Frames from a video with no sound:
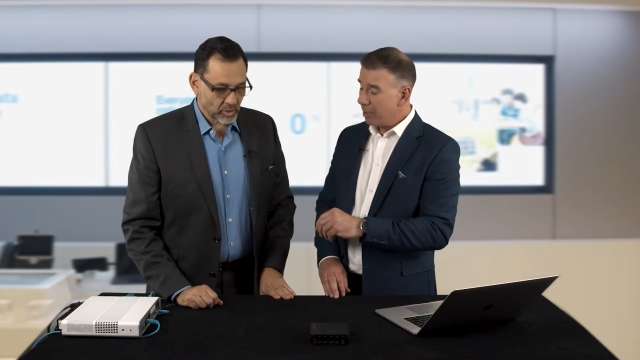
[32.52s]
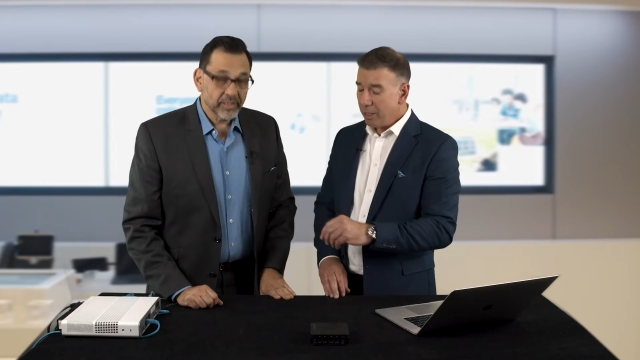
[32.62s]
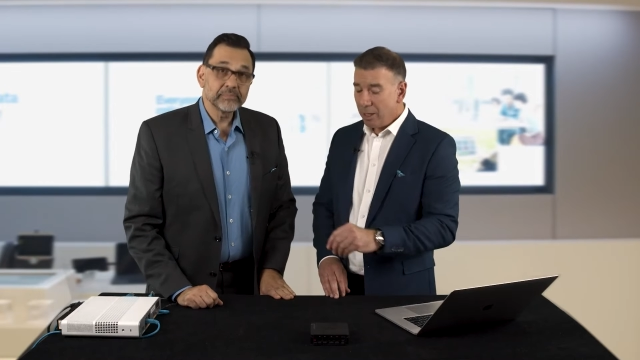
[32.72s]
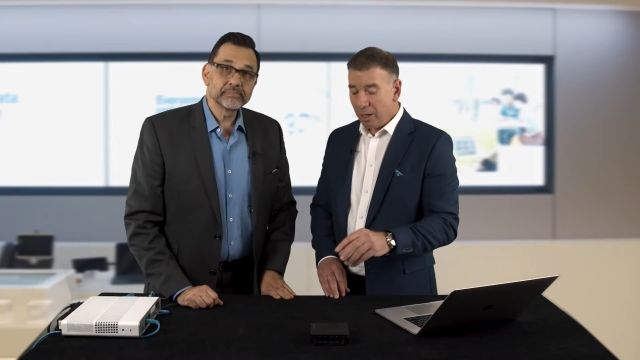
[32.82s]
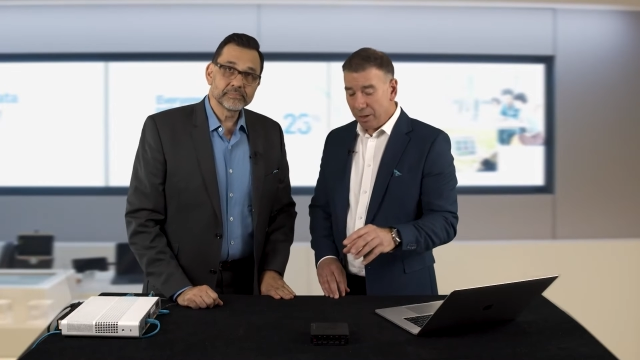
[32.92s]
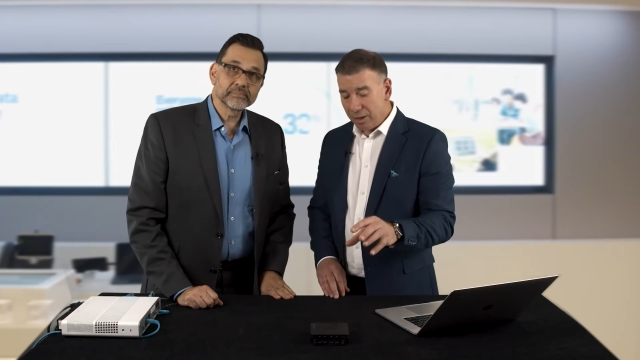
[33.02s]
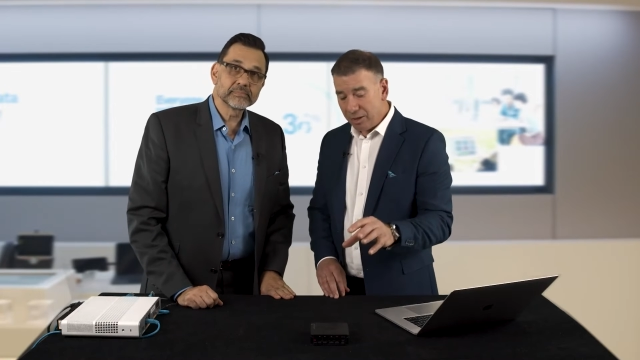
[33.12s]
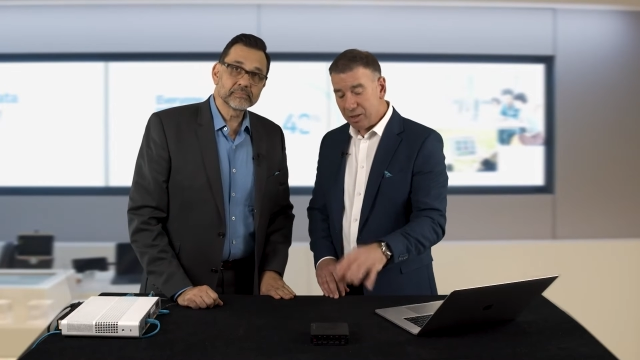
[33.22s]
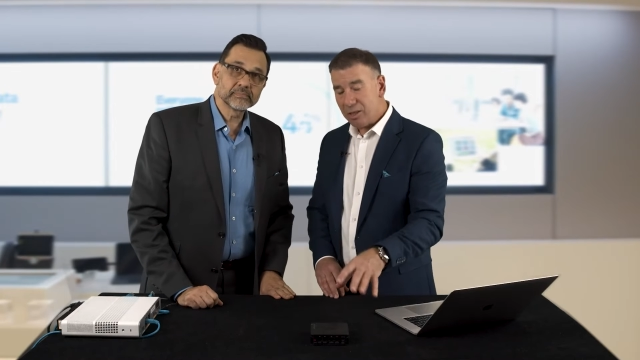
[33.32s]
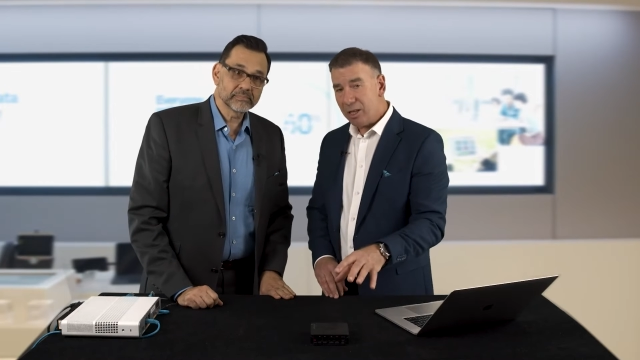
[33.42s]
Speaker 1: Right. This
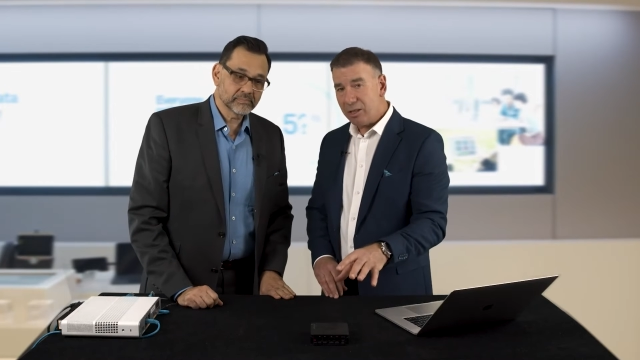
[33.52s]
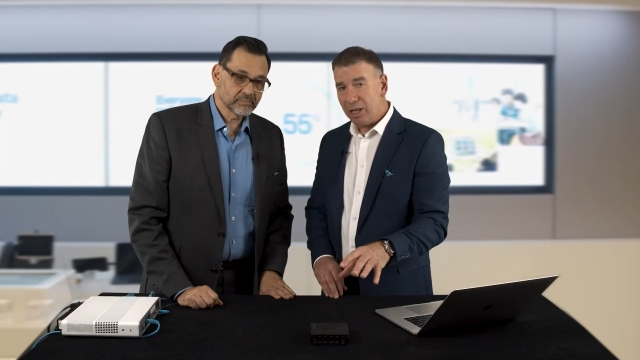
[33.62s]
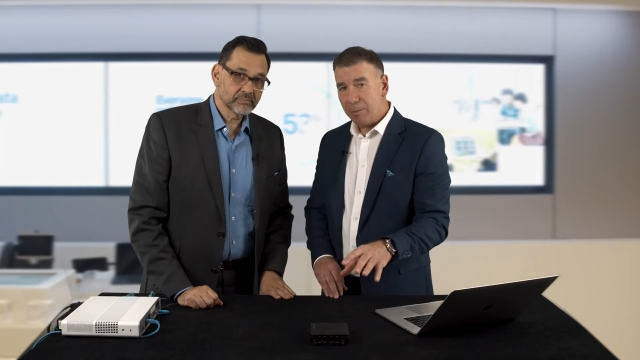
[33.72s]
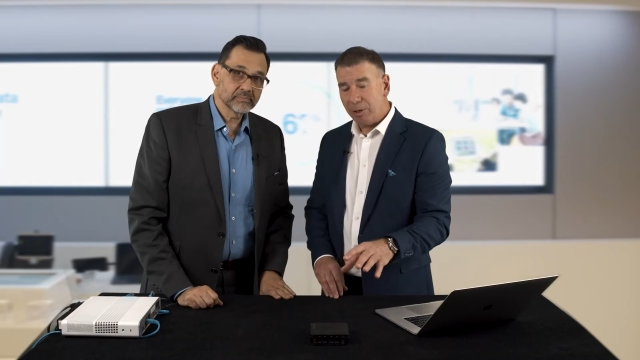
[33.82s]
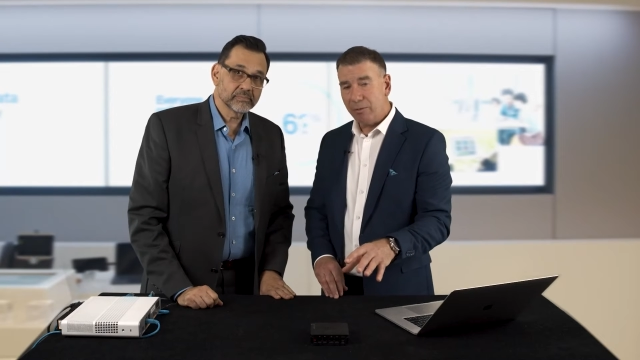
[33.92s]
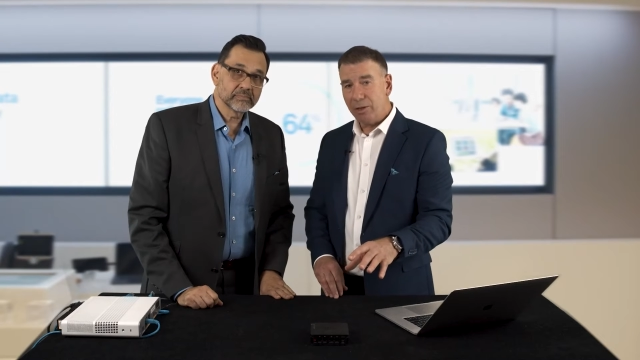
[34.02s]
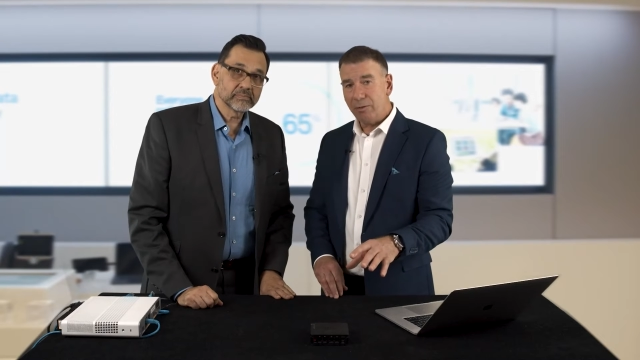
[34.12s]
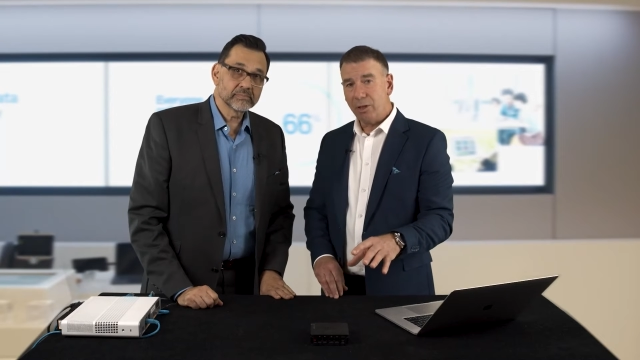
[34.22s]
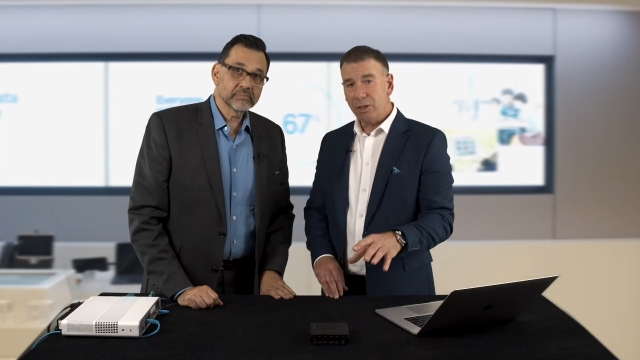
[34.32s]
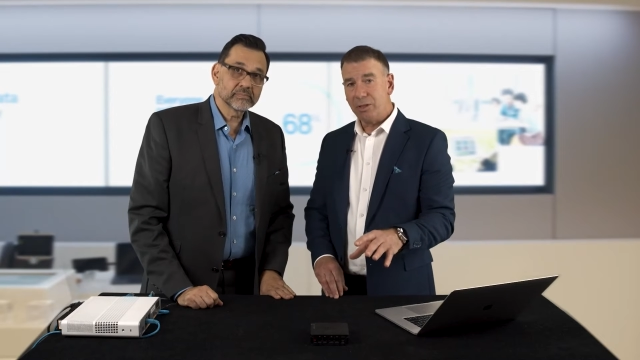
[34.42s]
is an example of a
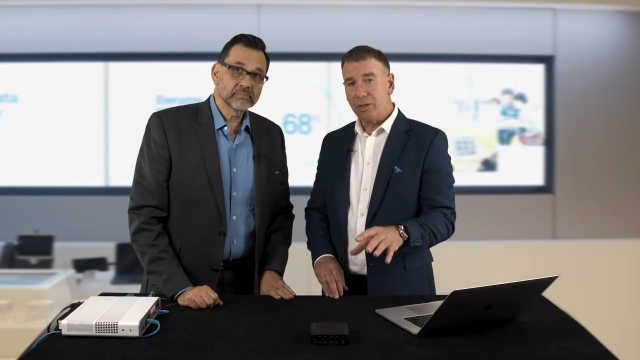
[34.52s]
device